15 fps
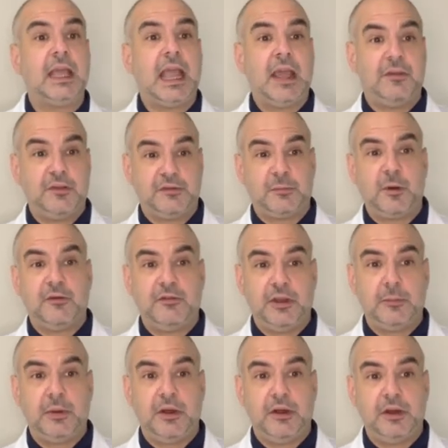and the
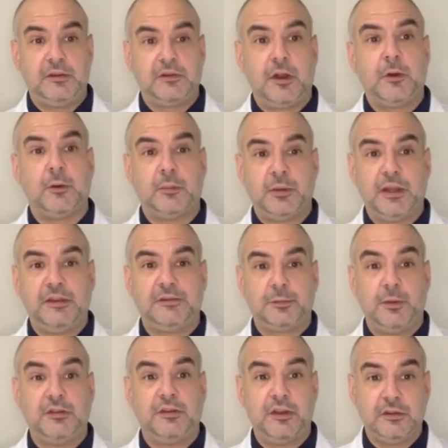spurving bearings are replaced
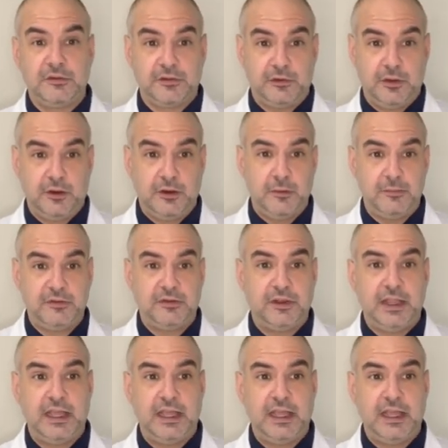with Dunsel arms